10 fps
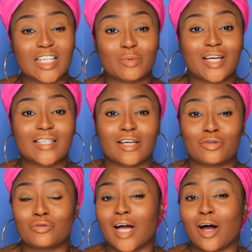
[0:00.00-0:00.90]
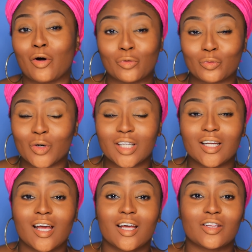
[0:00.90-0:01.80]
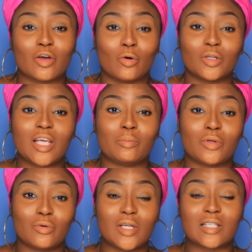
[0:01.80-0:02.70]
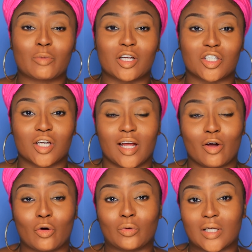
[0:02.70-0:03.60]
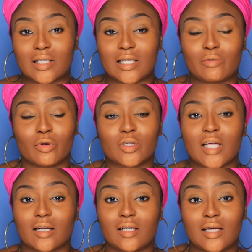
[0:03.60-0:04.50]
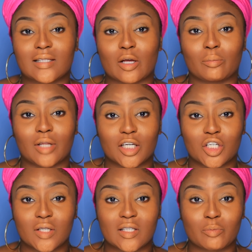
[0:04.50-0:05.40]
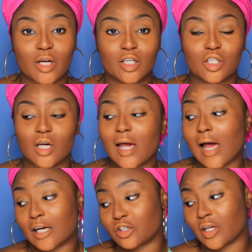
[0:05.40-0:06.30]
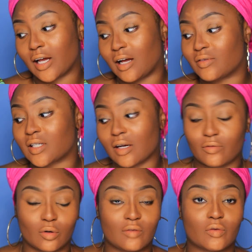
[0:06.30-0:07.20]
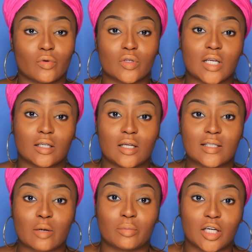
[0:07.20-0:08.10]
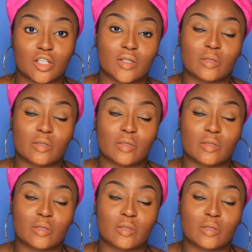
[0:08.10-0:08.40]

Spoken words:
that's because I do not own one. The only beauty sponge that I own is the Real Techniques complexion sponge. Actually, I have several of the Real Techniques complexion